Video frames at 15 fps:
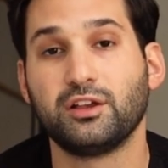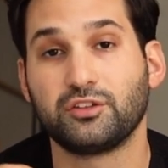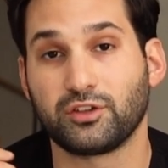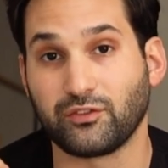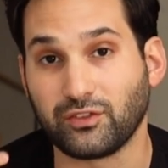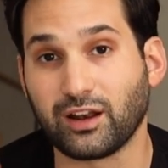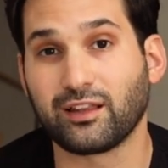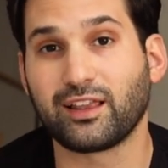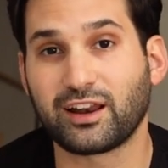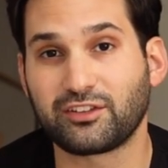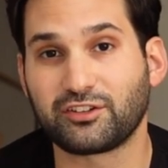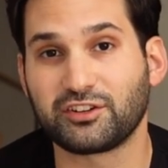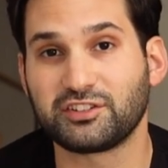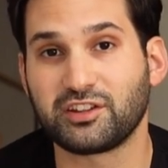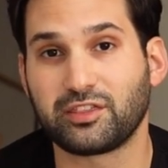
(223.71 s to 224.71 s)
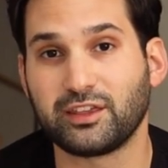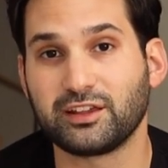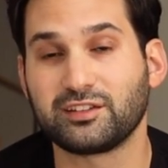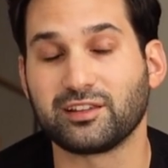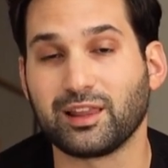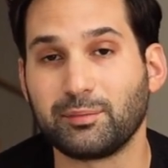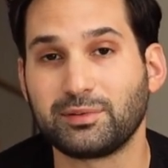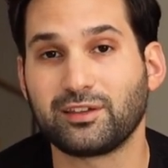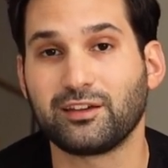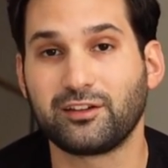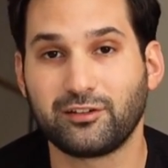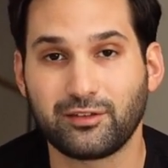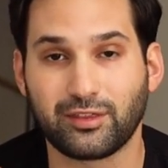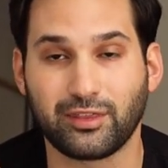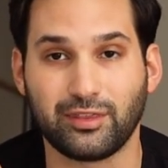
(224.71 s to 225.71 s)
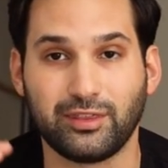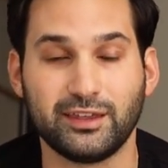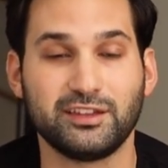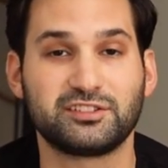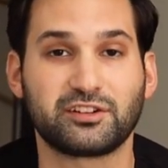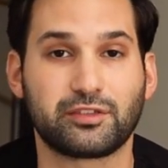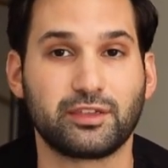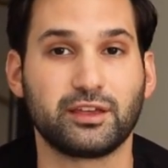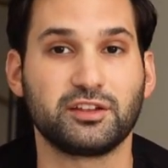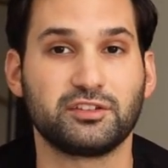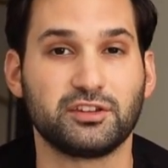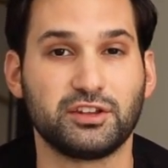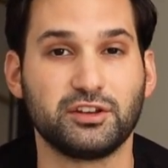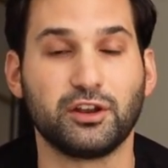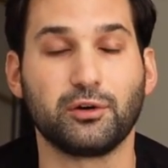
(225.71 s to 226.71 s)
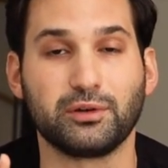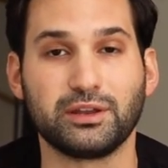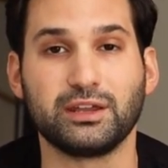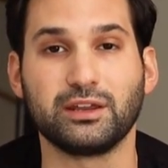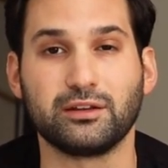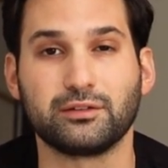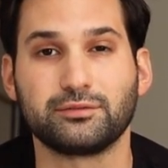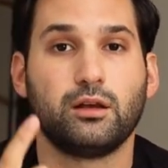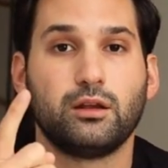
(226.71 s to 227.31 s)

So I've done a lot of touristy things. And let me tell you, these are things you don't need.